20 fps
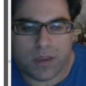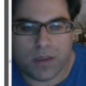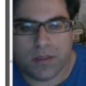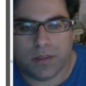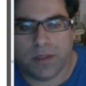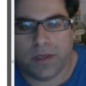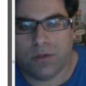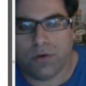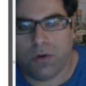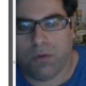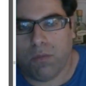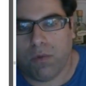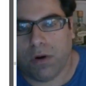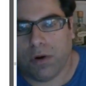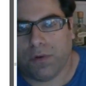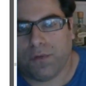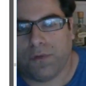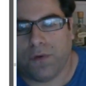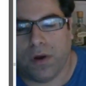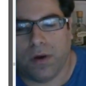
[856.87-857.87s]
these are
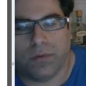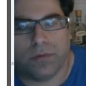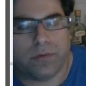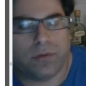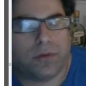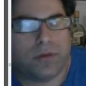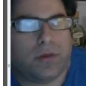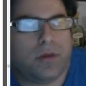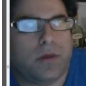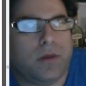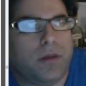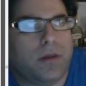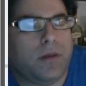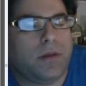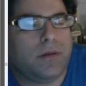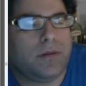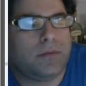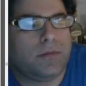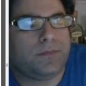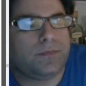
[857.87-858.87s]
work phones,
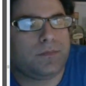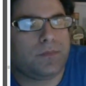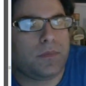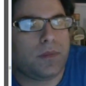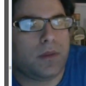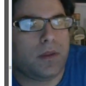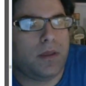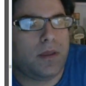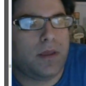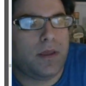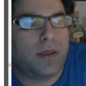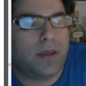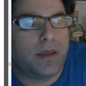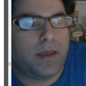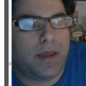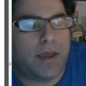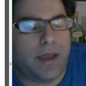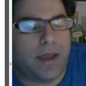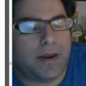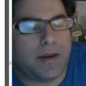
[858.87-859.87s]

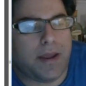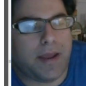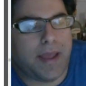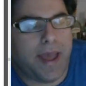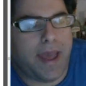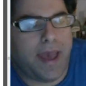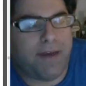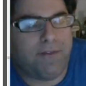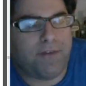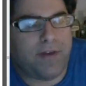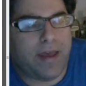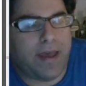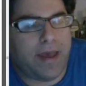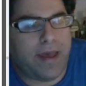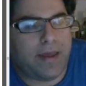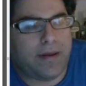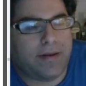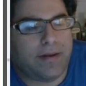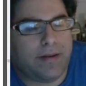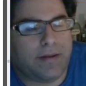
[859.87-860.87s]
and I have
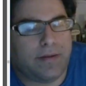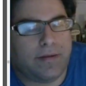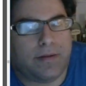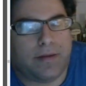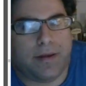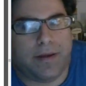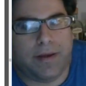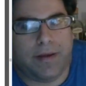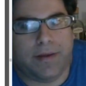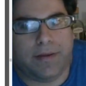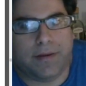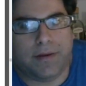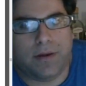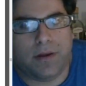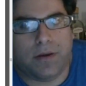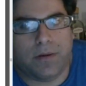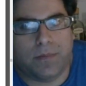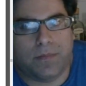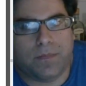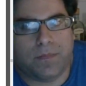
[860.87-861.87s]
had
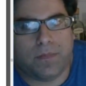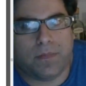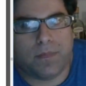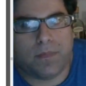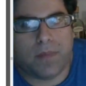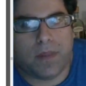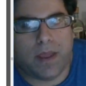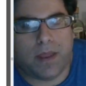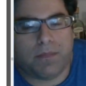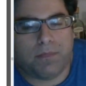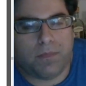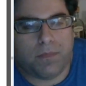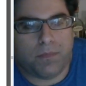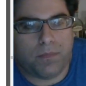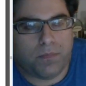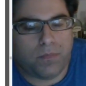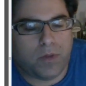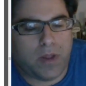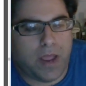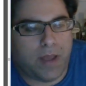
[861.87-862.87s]
at
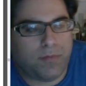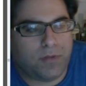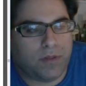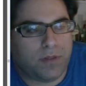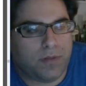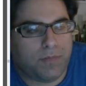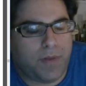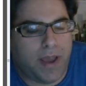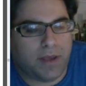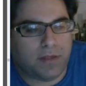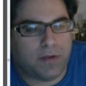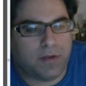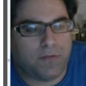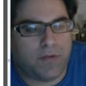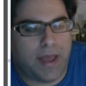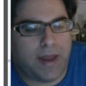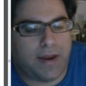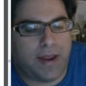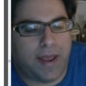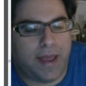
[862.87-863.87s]
times in the past
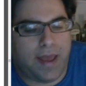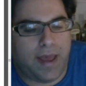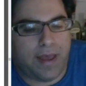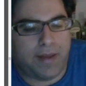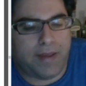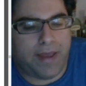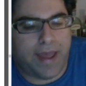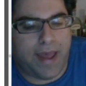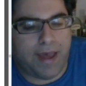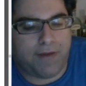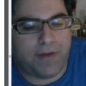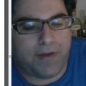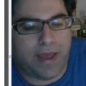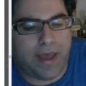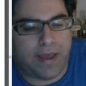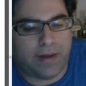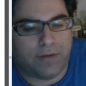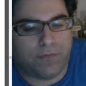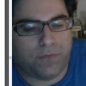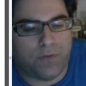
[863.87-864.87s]
I have
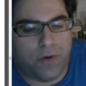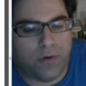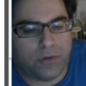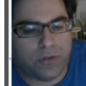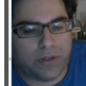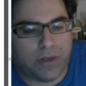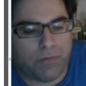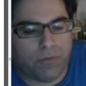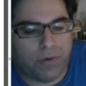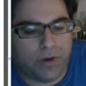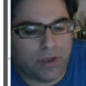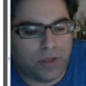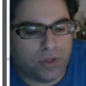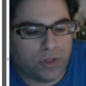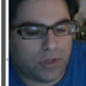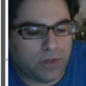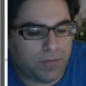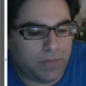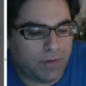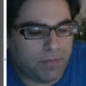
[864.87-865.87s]
had phones that were
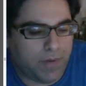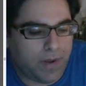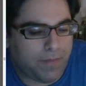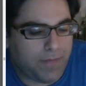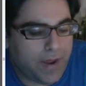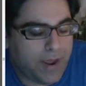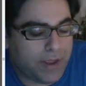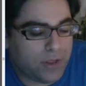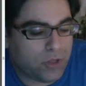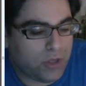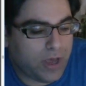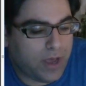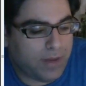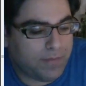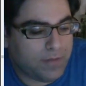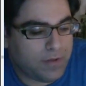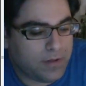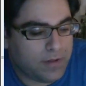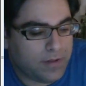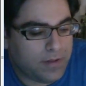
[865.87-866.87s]
issued to me by my
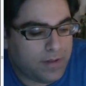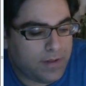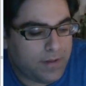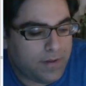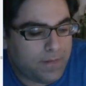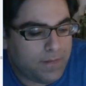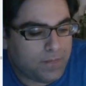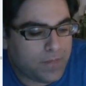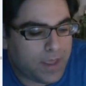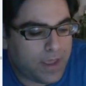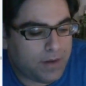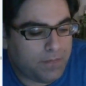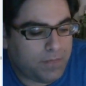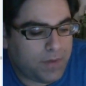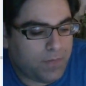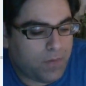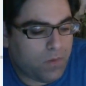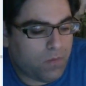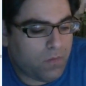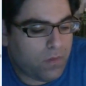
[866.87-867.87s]
job. And
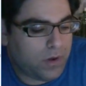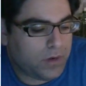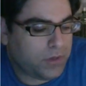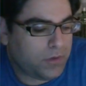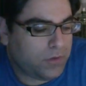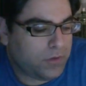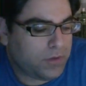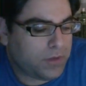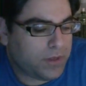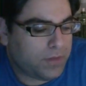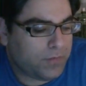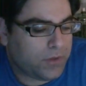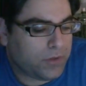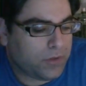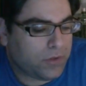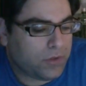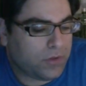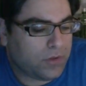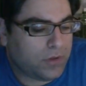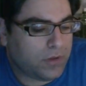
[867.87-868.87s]
people would use them
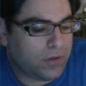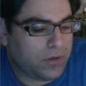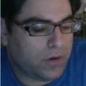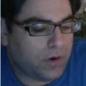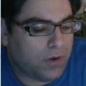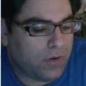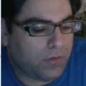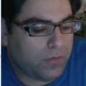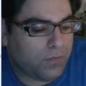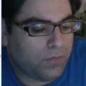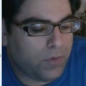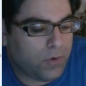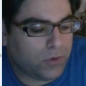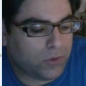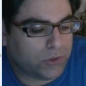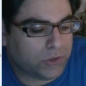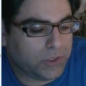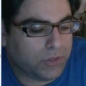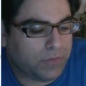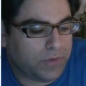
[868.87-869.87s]
to
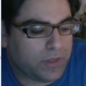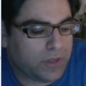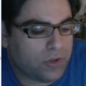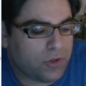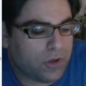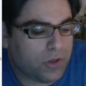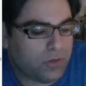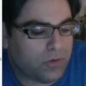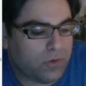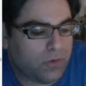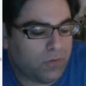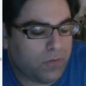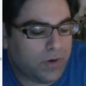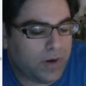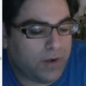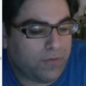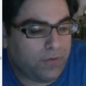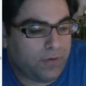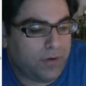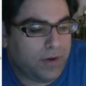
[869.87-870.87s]
bullshit with each other or
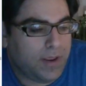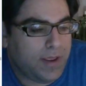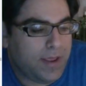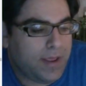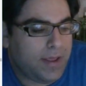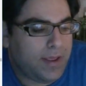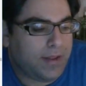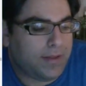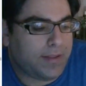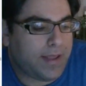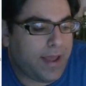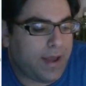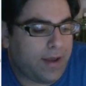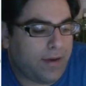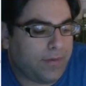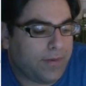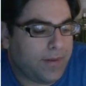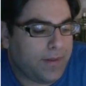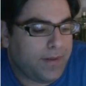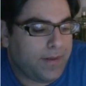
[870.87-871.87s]
whatever.
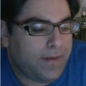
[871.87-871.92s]
Now,